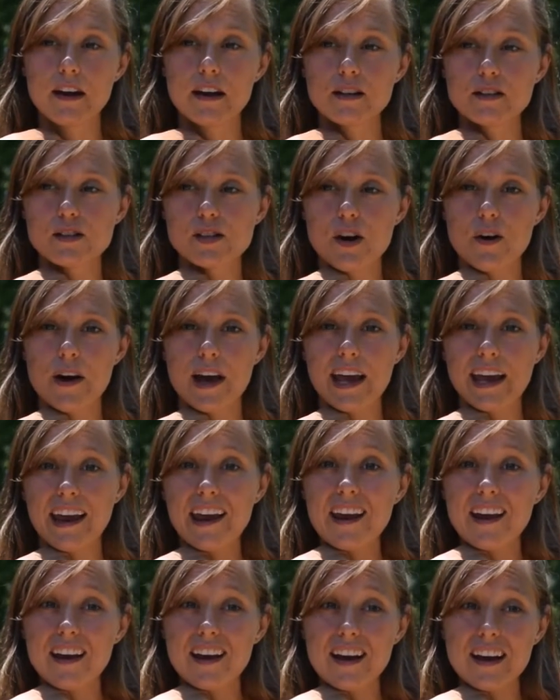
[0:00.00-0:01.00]
and so I
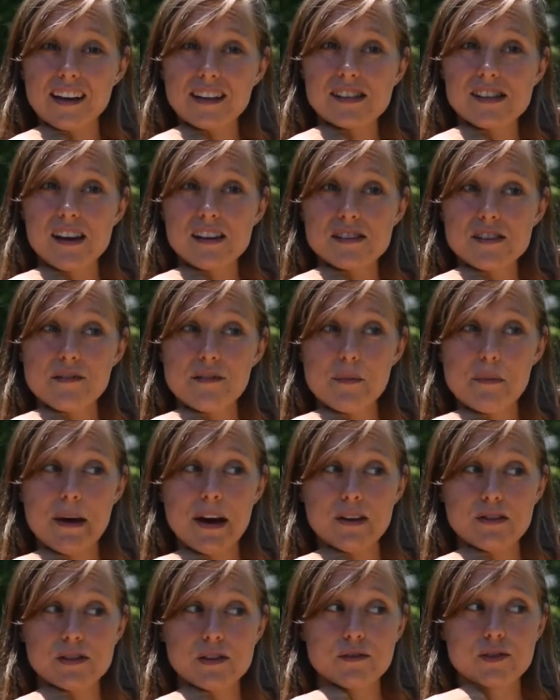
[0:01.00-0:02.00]
ate excessive
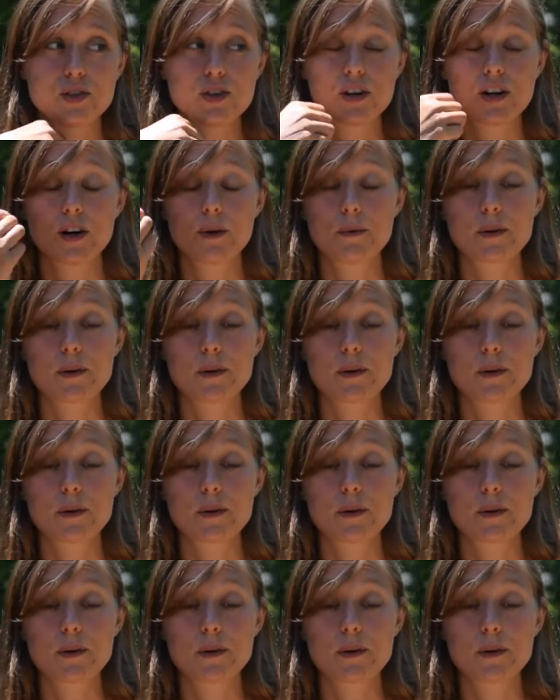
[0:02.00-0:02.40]
amounts of sugar,